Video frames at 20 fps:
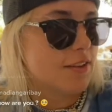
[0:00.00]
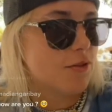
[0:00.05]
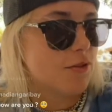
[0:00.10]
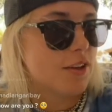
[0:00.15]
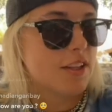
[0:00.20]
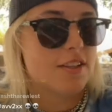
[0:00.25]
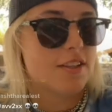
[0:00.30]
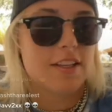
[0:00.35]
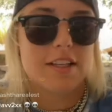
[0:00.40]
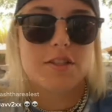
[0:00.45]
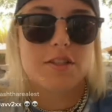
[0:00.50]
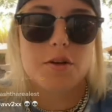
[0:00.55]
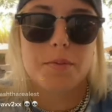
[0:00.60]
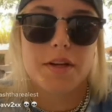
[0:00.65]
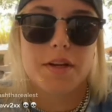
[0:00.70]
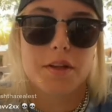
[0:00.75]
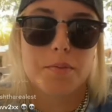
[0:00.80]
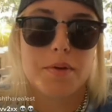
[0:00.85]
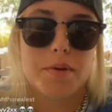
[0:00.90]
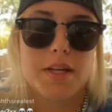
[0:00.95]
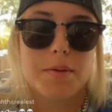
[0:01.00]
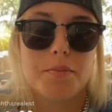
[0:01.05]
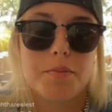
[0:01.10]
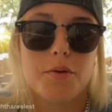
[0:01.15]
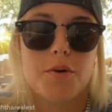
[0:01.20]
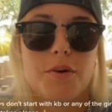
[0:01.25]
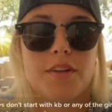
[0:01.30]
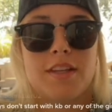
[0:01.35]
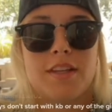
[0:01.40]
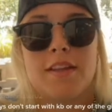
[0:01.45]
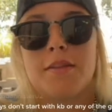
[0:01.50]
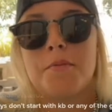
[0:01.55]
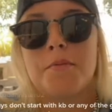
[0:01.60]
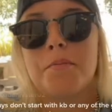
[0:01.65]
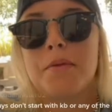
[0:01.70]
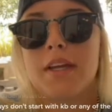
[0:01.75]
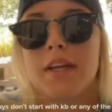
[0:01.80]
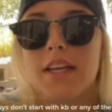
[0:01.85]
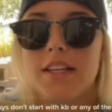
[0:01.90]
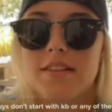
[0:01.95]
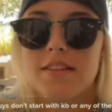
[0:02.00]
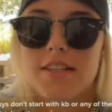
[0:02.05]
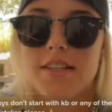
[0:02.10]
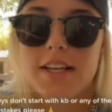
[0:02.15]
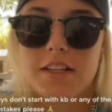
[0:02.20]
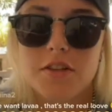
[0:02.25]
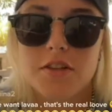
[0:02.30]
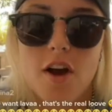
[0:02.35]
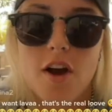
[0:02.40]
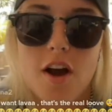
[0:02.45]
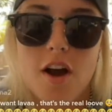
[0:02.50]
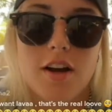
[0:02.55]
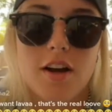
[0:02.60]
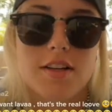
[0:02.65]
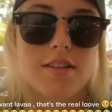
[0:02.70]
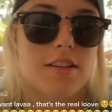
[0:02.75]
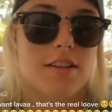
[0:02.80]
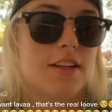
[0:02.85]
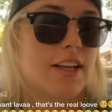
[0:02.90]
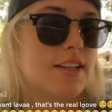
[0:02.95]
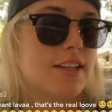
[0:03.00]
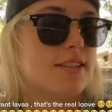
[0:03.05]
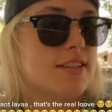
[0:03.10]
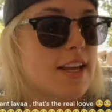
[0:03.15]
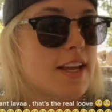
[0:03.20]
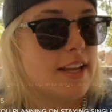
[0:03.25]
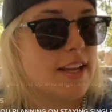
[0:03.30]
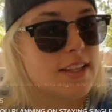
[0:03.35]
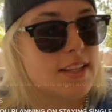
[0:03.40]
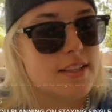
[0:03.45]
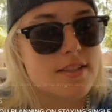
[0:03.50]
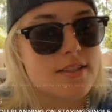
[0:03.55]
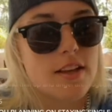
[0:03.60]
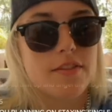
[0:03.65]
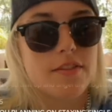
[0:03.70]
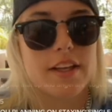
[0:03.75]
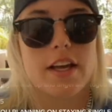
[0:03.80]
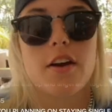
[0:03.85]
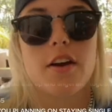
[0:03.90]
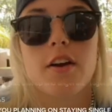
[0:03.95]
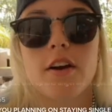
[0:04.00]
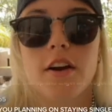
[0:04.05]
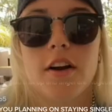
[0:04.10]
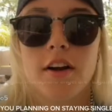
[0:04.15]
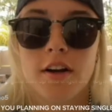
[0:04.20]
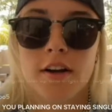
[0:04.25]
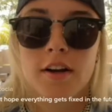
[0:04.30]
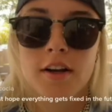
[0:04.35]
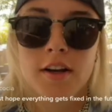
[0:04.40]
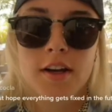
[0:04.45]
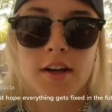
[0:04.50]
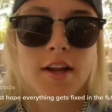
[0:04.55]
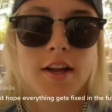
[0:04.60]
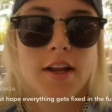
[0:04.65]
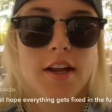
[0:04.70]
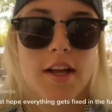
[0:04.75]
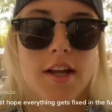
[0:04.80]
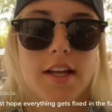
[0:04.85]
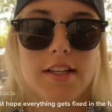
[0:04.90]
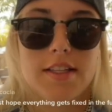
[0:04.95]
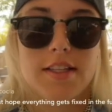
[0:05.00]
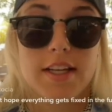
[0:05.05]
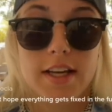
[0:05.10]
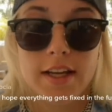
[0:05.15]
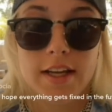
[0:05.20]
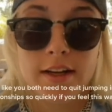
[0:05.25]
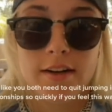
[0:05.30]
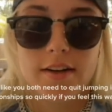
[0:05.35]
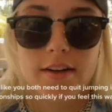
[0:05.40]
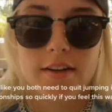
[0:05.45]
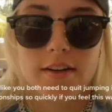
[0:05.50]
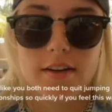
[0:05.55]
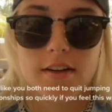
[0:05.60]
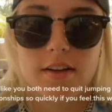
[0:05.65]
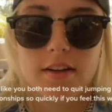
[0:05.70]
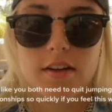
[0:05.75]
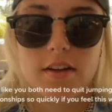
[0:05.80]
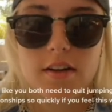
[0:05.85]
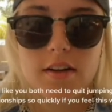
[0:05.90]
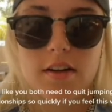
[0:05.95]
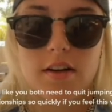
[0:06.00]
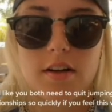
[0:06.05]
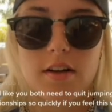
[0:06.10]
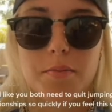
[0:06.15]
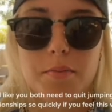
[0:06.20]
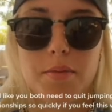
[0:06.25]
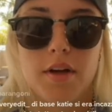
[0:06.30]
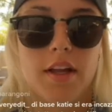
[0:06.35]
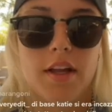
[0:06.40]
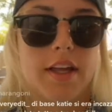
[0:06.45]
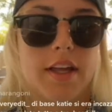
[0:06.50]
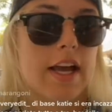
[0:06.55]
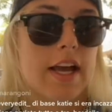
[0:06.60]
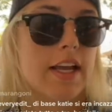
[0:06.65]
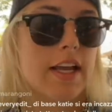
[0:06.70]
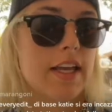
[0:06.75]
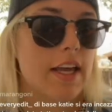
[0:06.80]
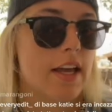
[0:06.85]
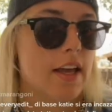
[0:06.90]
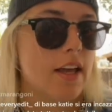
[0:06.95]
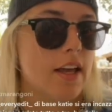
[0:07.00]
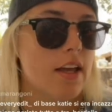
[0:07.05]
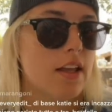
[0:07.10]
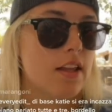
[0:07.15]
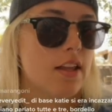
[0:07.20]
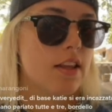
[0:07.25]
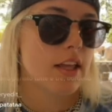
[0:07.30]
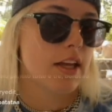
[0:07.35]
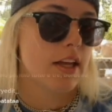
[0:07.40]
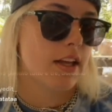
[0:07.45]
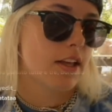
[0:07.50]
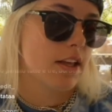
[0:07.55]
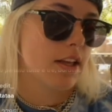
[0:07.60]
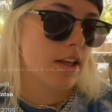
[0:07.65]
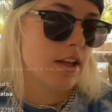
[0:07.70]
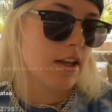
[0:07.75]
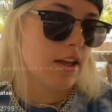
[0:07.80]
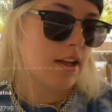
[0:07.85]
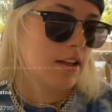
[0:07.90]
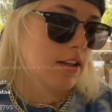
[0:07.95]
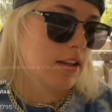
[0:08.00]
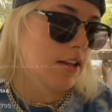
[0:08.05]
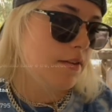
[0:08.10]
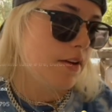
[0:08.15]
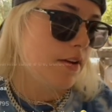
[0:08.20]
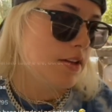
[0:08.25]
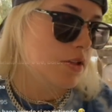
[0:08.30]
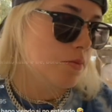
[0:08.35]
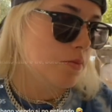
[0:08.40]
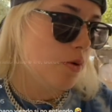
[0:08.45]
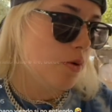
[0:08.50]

with like so many other people, and then them making TikToks and like saying this stuff, like it hurt. It did. But like I get like, and Liv has